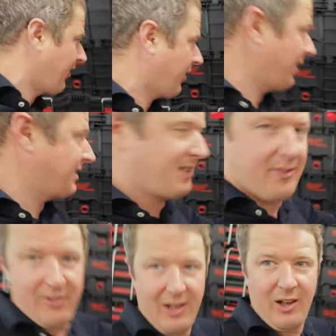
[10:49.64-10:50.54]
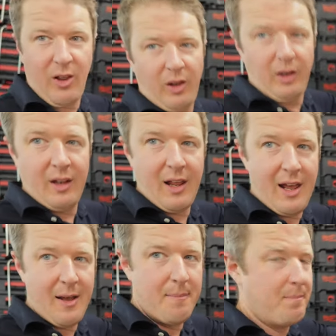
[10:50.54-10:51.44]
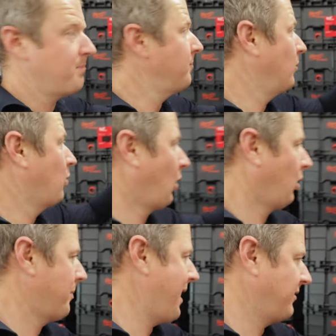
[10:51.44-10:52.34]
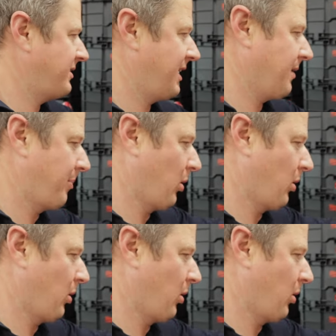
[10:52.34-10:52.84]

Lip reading: requested for the little wall mounting